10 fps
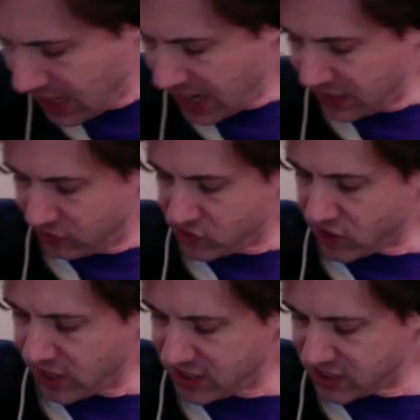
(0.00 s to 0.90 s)
and you're
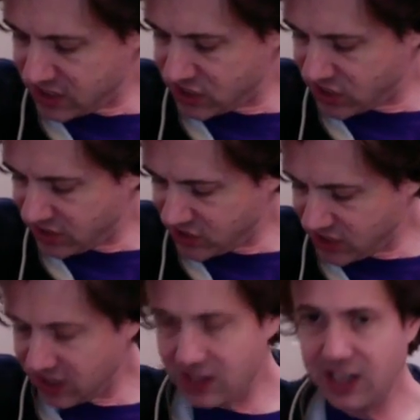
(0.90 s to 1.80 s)
trying to just
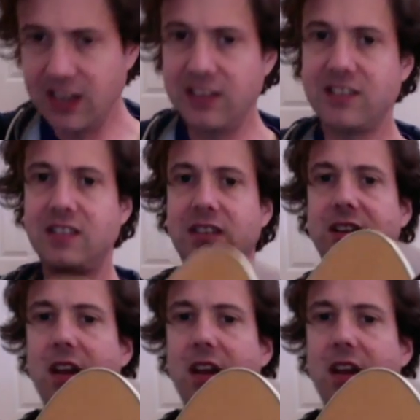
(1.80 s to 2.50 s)
hit these